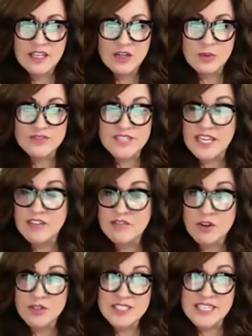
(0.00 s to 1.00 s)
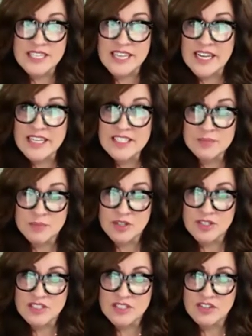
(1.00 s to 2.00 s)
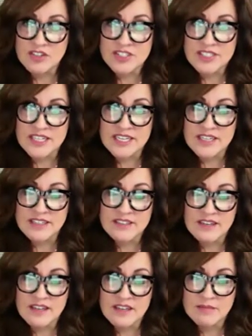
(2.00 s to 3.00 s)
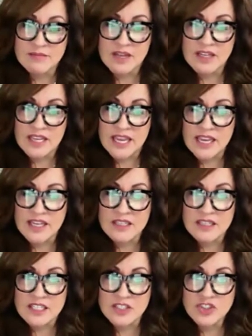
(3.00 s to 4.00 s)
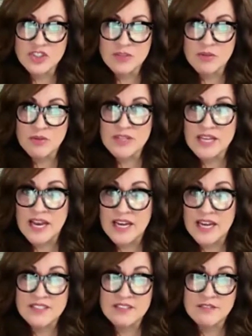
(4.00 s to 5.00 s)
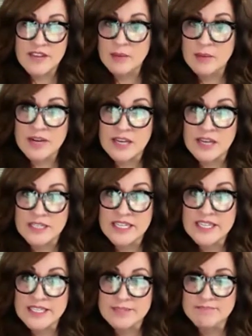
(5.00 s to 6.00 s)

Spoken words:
We've taken folks to Gettysburg to understand, again, leadership through the eyes of Abraham Lincoln